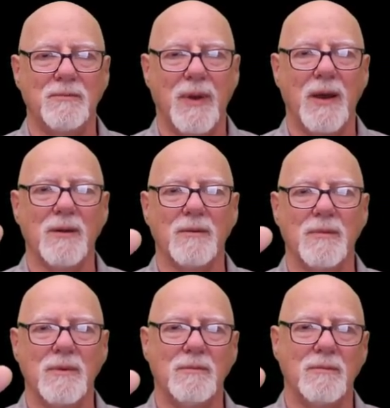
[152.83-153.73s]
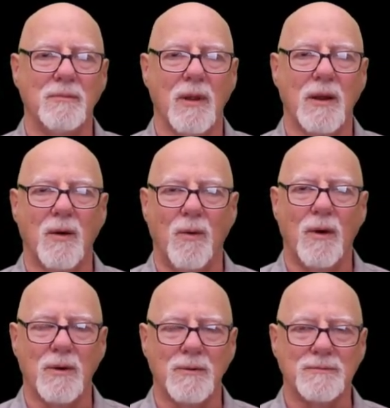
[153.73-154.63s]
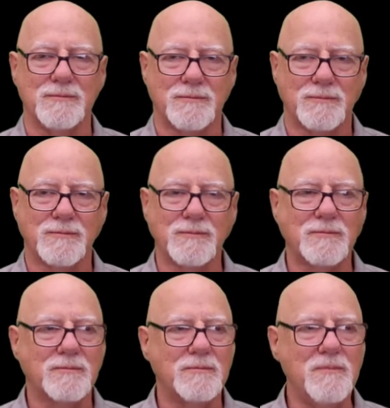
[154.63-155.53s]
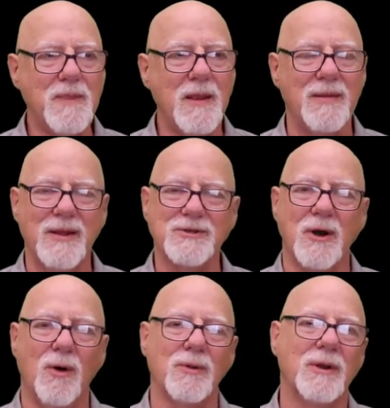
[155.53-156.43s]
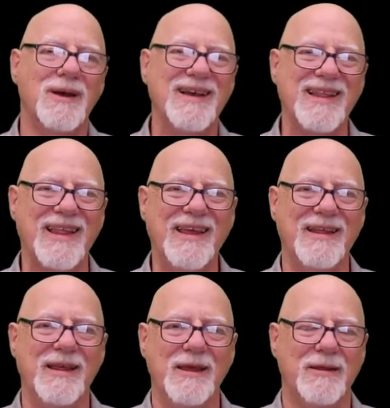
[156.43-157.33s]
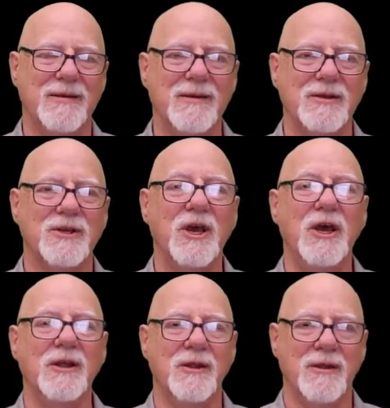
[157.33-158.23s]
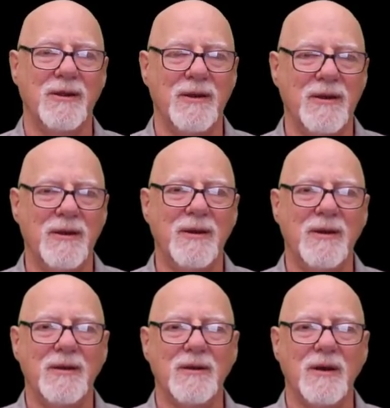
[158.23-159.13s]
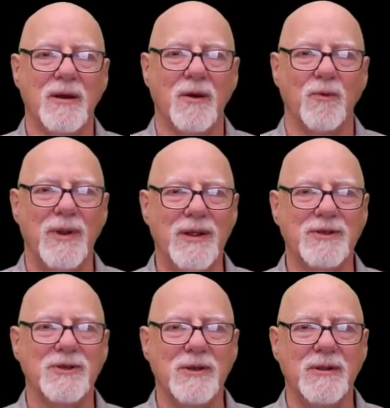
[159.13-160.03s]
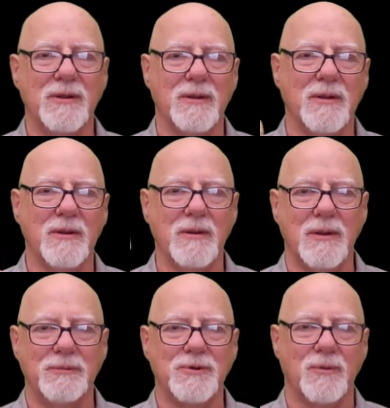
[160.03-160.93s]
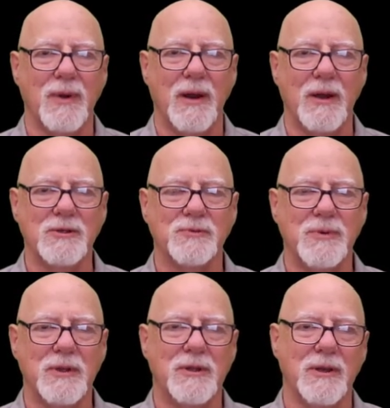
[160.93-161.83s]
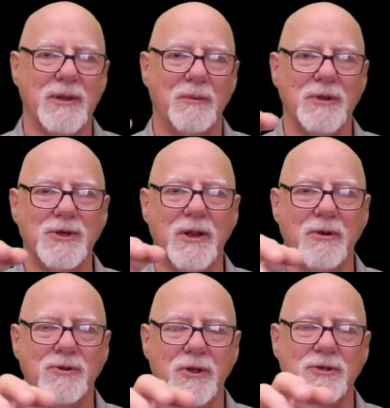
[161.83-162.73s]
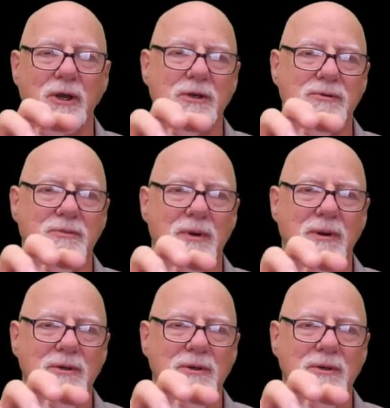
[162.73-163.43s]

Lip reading: pound block of water. That's called latent heat. It's hidden. Because we didn't see the temperature rise, but it took that much energy to change from a